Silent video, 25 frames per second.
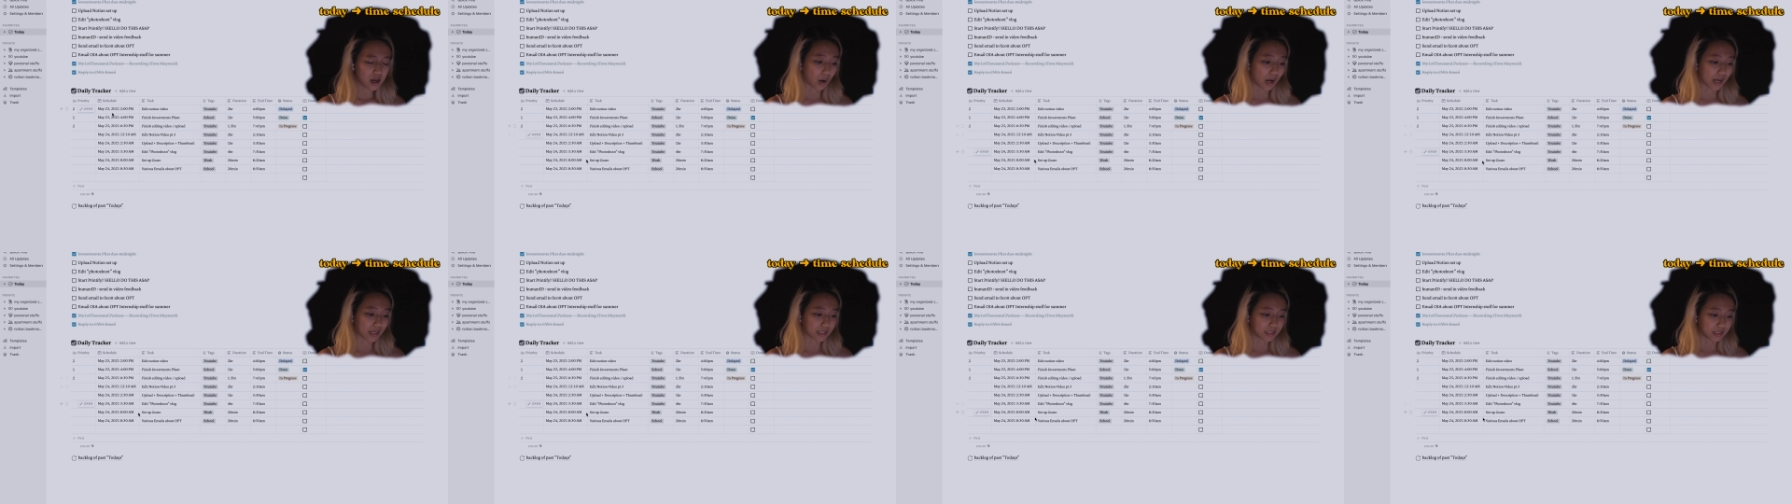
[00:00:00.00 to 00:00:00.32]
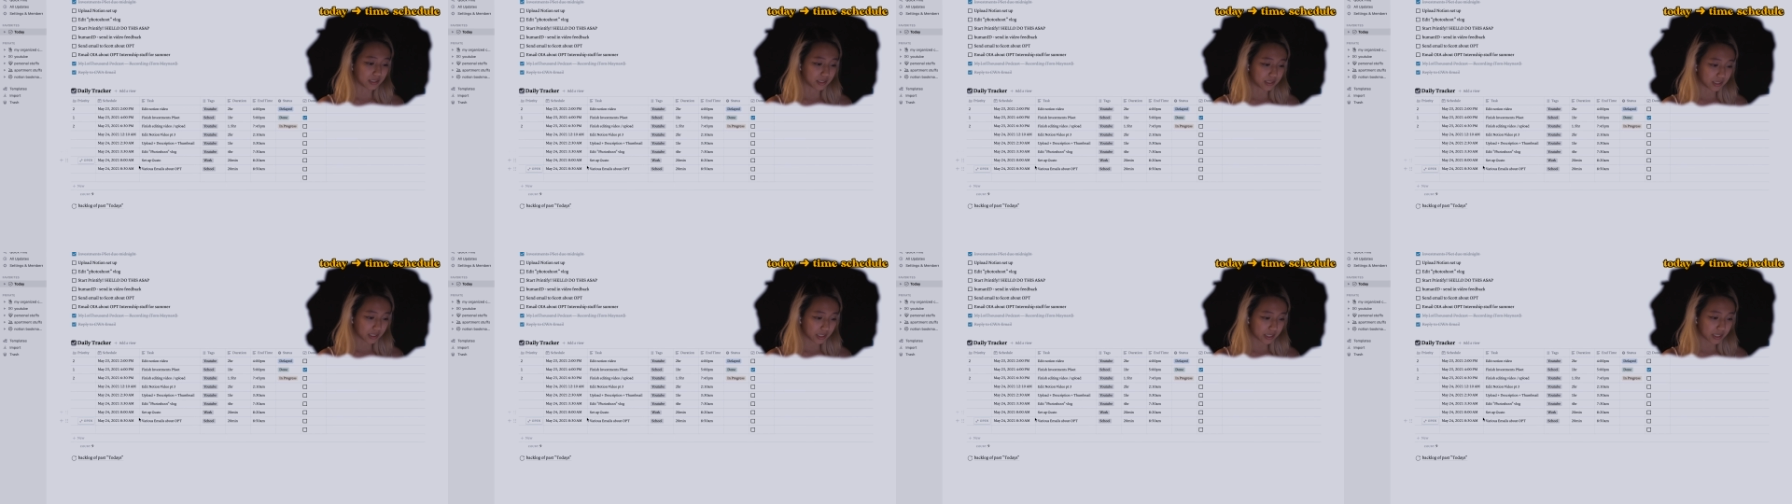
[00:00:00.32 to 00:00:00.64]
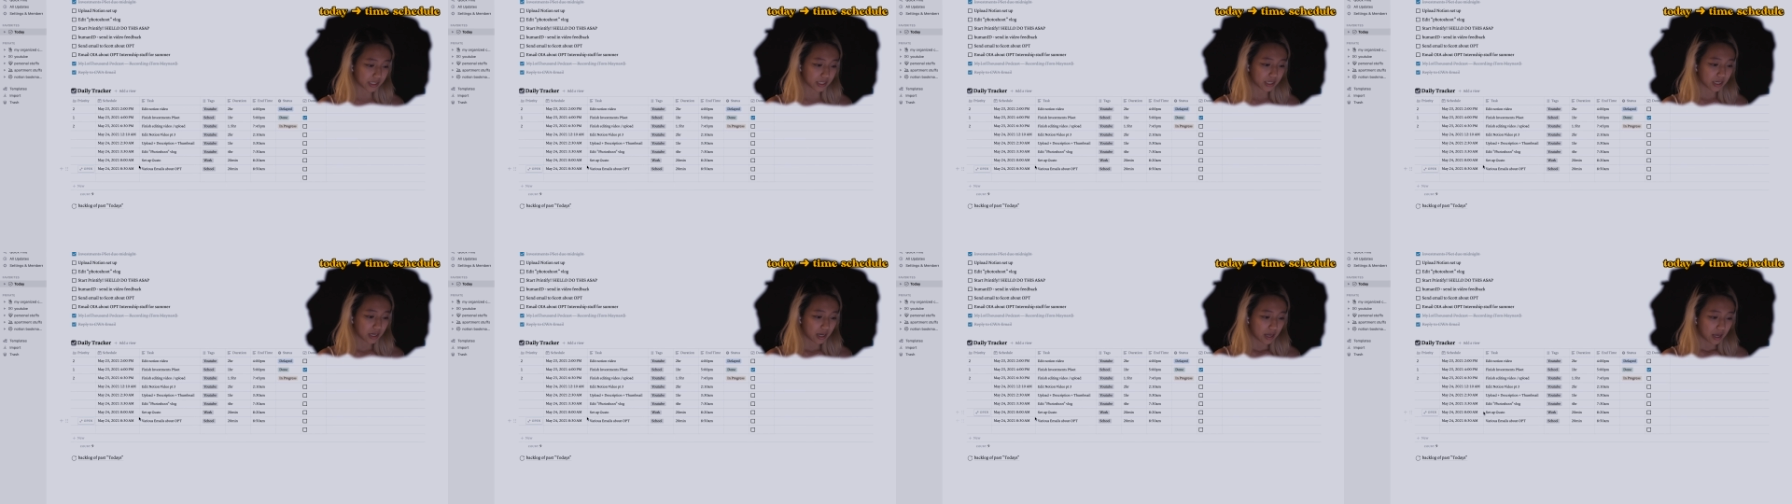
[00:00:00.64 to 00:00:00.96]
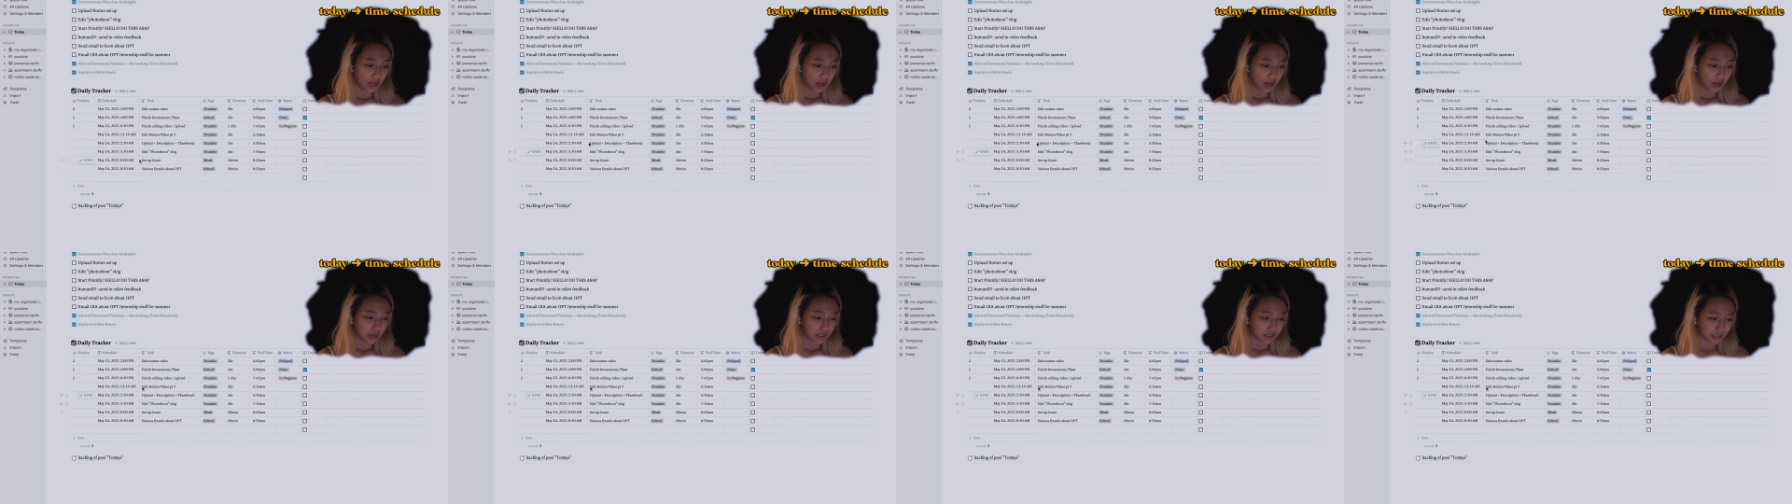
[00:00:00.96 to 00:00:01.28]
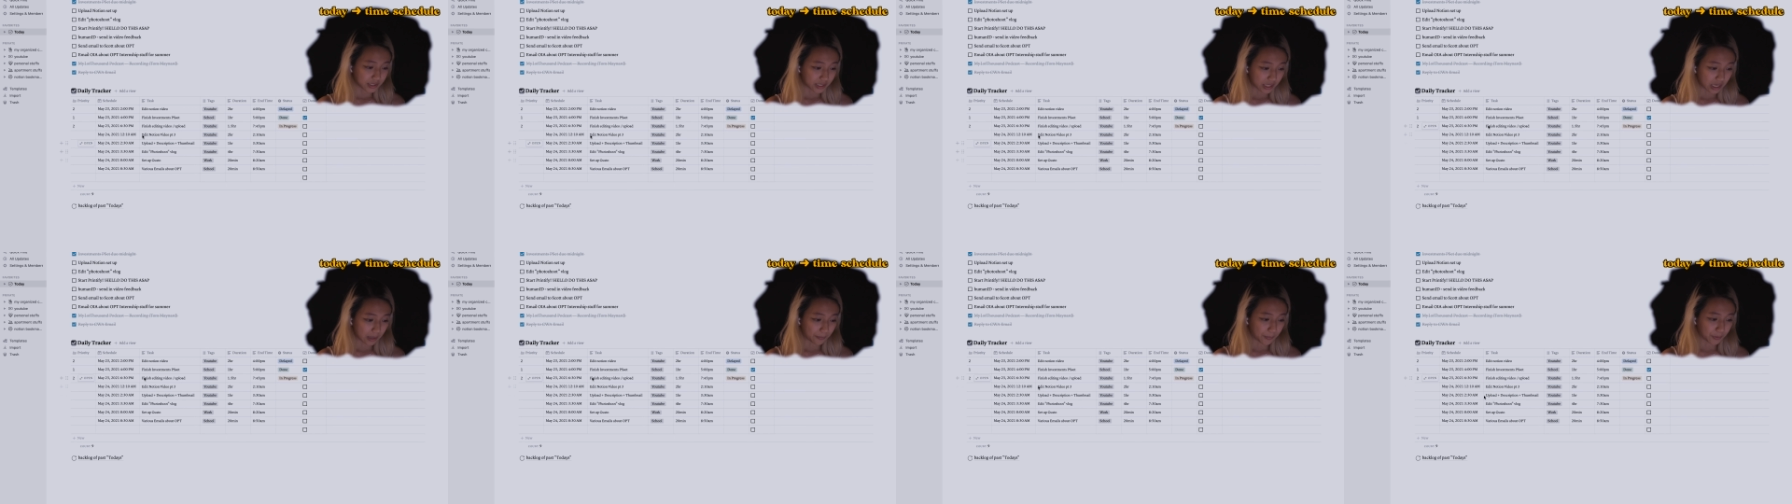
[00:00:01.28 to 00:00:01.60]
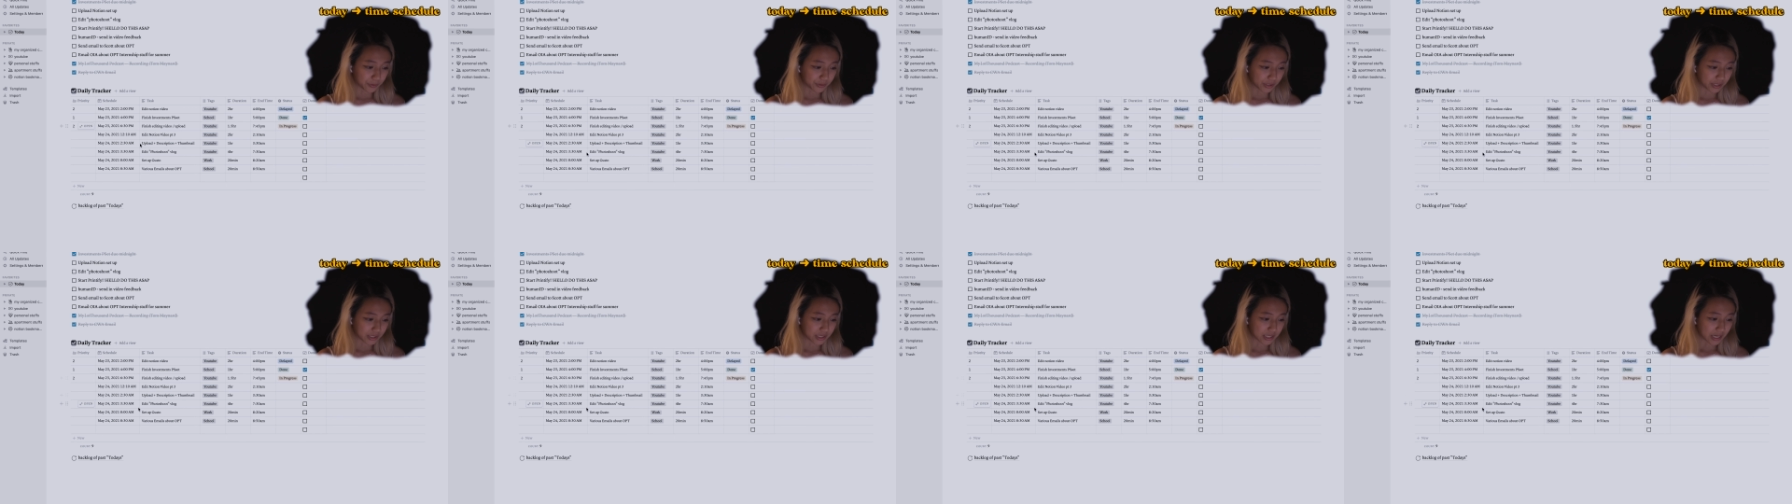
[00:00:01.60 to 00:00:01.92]
I did stay up all
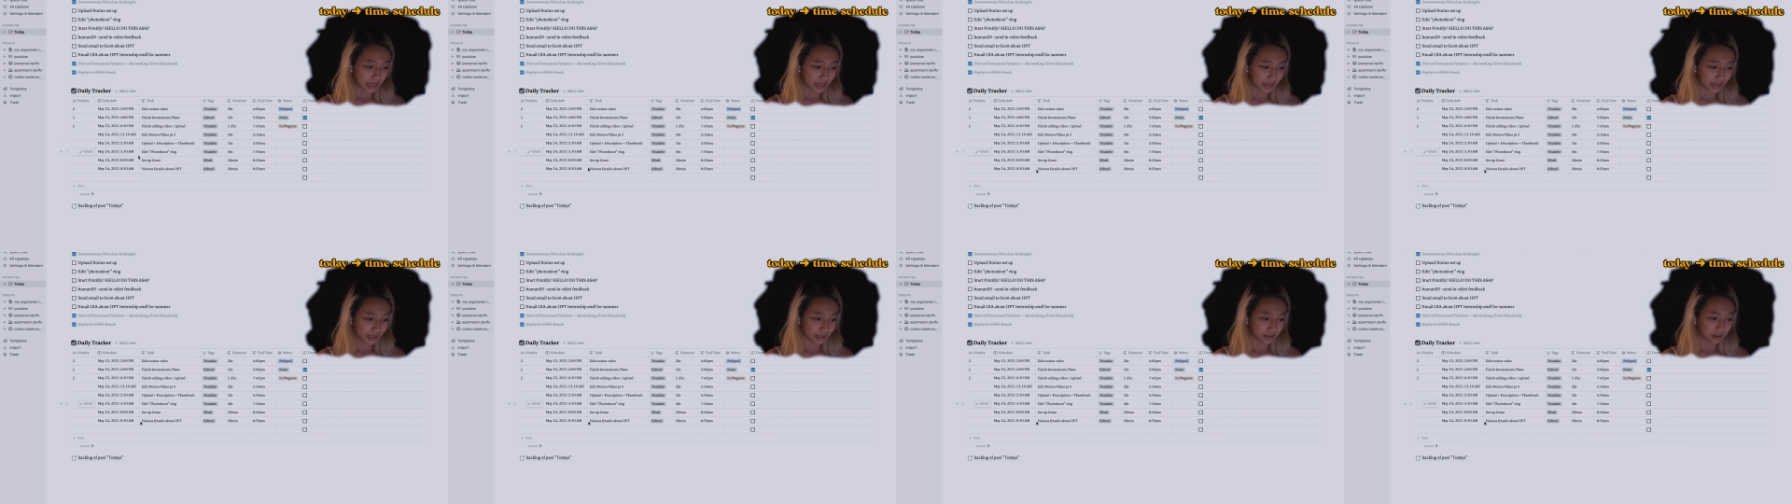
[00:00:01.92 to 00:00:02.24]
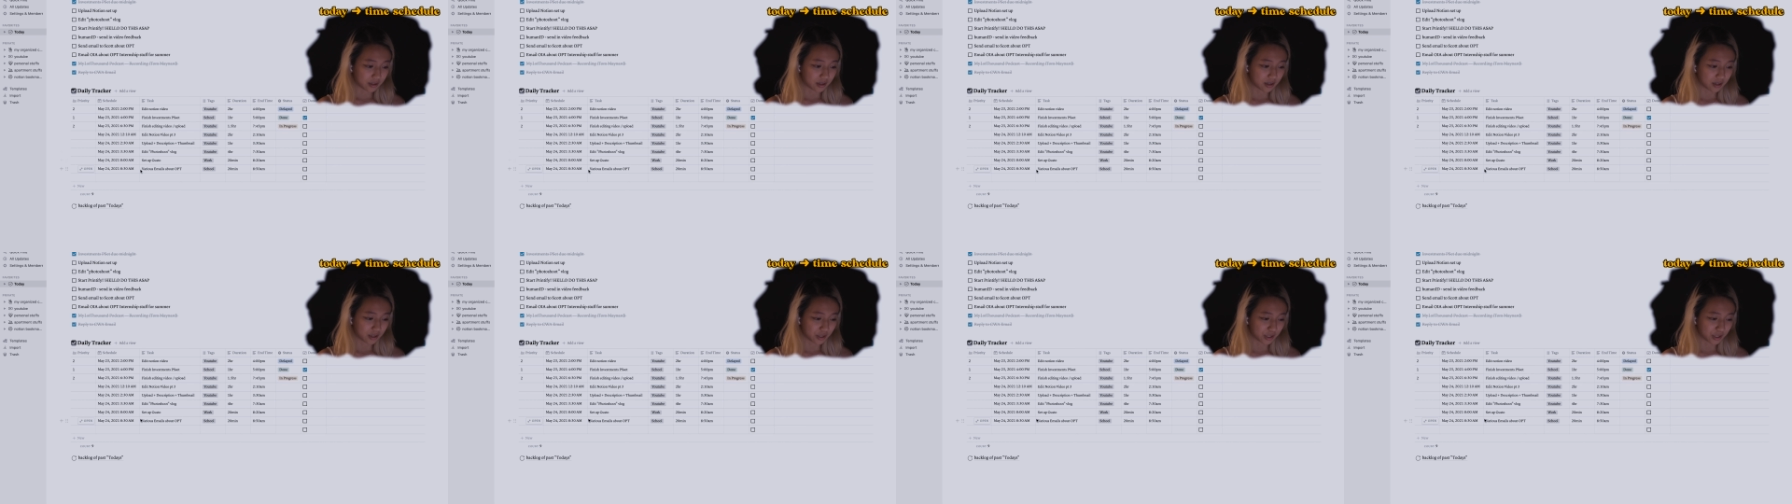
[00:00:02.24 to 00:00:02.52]
night to edit